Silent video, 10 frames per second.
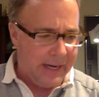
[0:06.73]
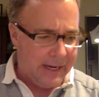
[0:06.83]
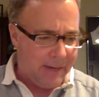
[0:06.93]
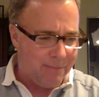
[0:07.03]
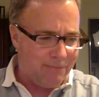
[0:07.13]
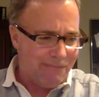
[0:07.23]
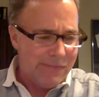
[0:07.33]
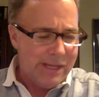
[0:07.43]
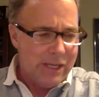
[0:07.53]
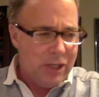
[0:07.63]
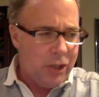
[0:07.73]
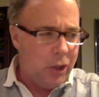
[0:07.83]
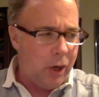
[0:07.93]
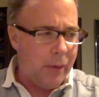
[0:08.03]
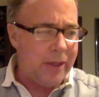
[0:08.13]

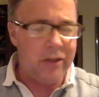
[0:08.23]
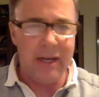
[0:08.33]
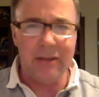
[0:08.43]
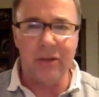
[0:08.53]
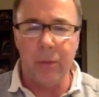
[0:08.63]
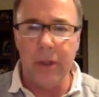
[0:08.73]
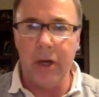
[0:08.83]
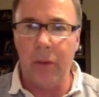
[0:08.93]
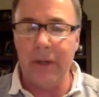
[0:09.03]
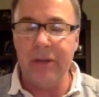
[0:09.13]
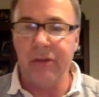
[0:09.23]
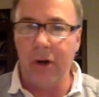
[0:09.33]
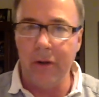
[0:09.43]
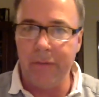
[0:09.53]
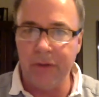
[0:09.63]
You know, our rain chance is really already
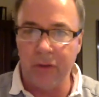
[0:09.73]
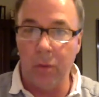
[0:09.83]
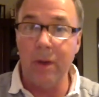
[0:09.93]
starting to fizzle.